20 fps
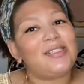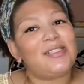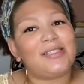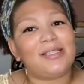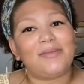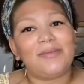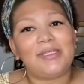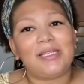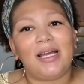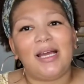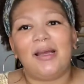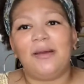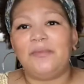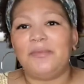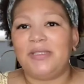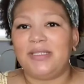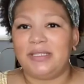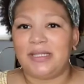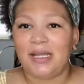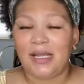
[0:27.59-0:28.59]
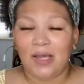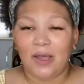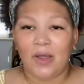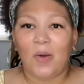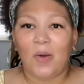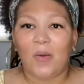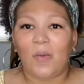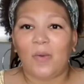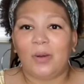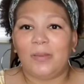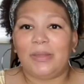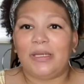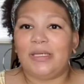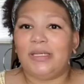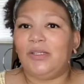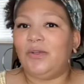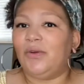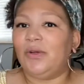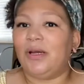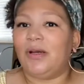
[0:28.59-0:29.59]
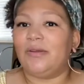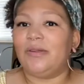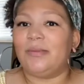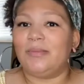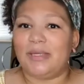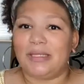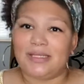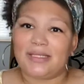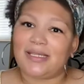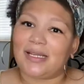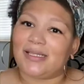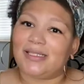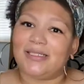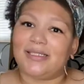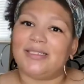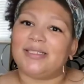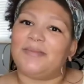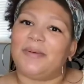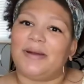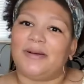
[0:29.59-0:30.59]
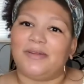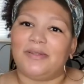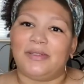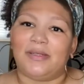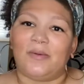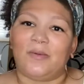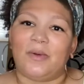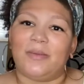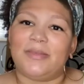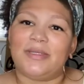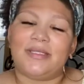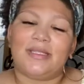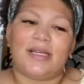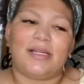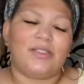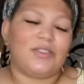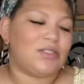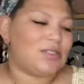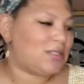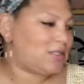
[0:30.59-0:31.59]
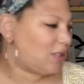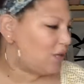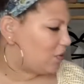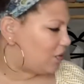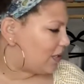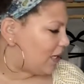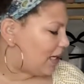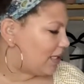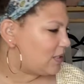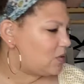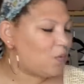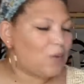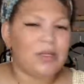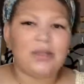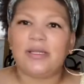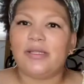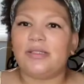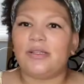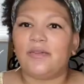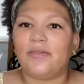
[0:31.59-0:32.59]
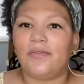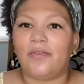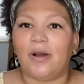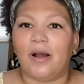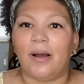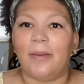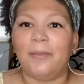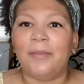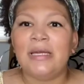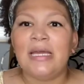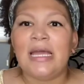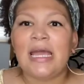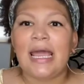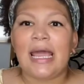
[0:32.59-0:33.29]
And sometimes women, you know, the men's section is better than the women's section. So that's where these are from.